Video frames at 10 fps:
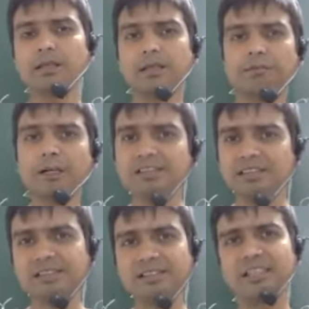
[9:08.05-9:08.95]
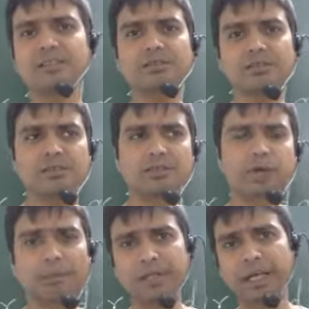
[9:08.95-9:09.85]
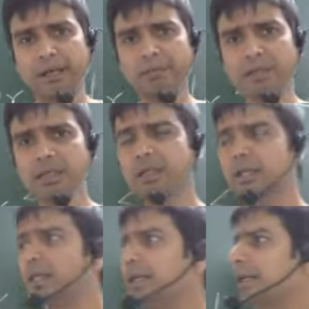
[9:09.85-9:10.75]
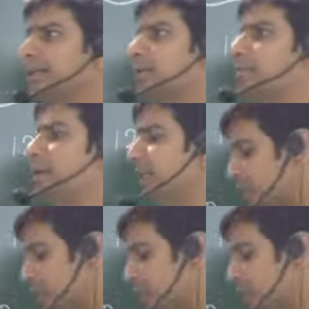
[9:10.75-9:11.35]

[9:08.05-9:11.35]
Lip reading: The first instinct to him came that being